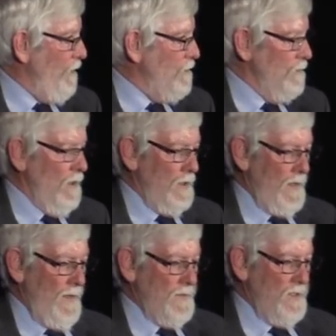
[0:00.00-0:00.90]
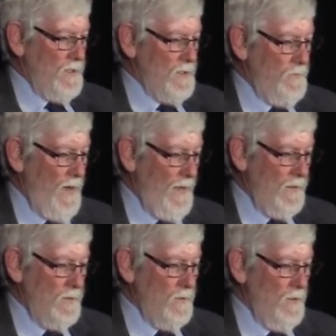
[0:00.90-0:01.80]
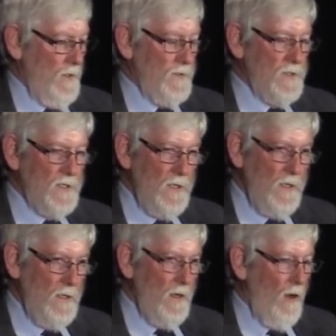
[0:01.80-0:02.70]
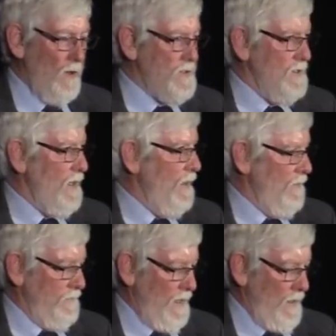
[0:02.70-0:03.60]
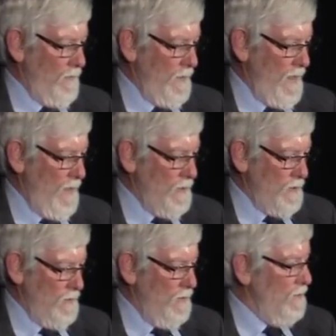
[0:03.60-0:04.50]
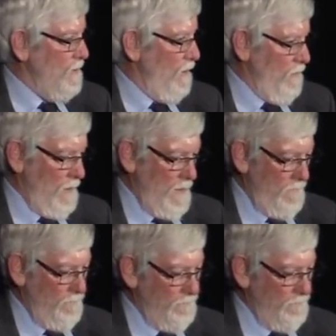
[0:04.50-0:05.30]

we do not anticipate and do not see oxidative degradation generally.